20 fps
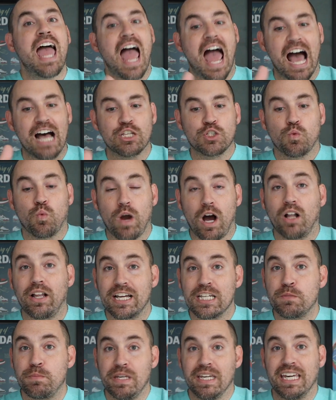as well
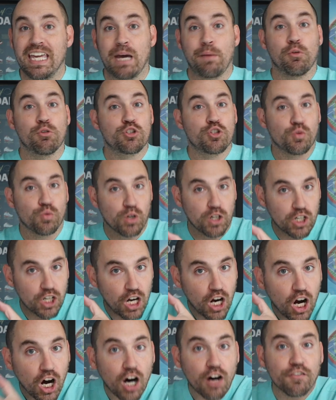as being able to
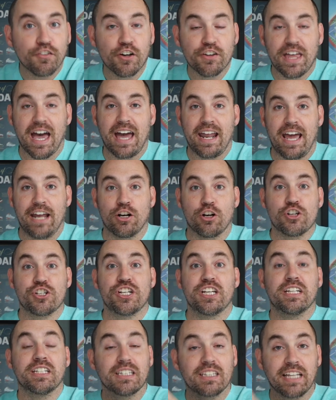recover that
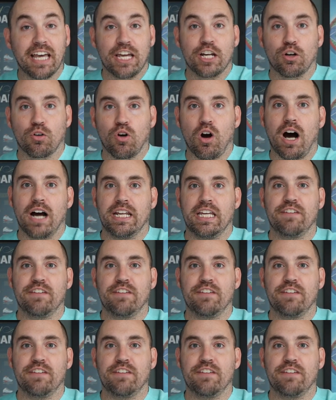energy later on,